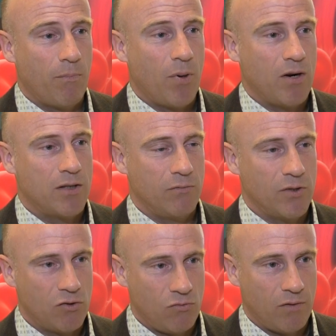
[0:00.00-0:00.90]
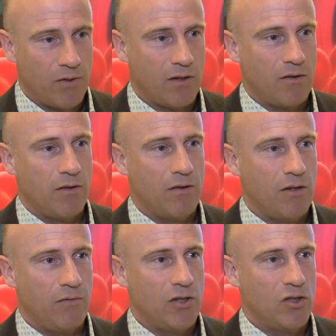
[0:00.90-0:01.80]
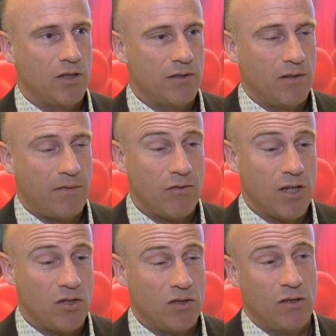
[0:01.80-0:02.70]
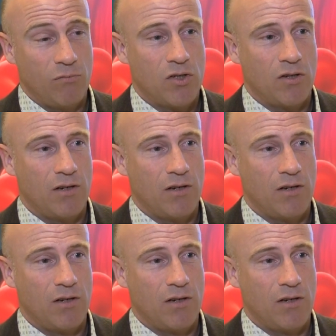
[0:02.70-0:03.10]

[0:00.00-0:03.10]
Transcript: part of what's driven our, our innovation. It's the foundation on which